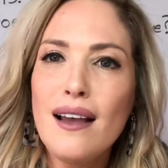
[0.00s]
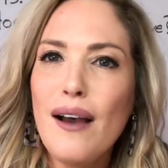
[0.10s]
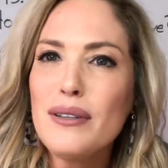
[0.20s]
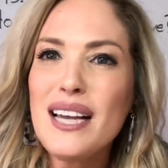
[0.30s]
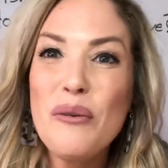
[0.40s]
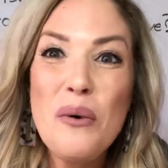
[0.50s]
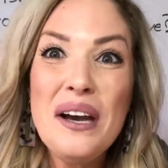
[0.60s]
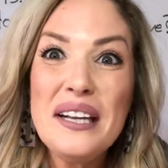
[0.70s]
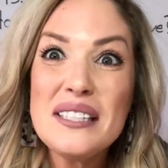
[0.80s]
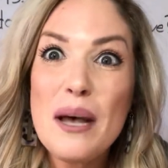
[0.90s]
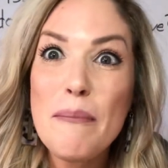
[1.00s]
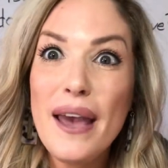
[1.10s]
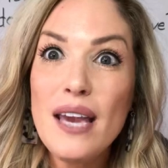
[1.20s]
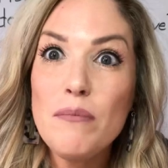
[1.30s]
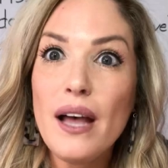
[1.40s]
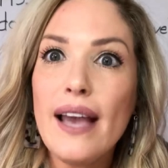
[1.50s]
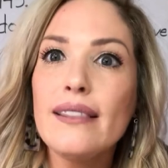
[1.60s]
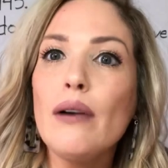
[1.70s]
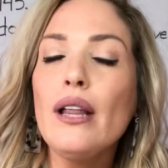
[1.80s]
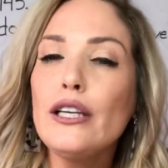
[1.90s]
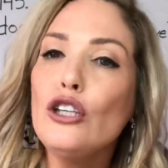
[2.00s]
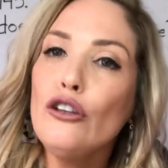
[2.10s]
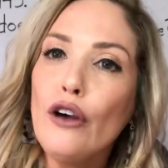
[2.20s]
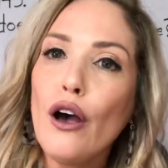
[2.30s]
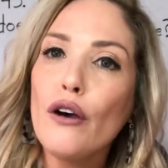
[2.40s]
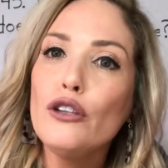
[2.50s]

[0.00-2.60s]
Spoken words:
I was like, what is a beyblade? They were like, you know,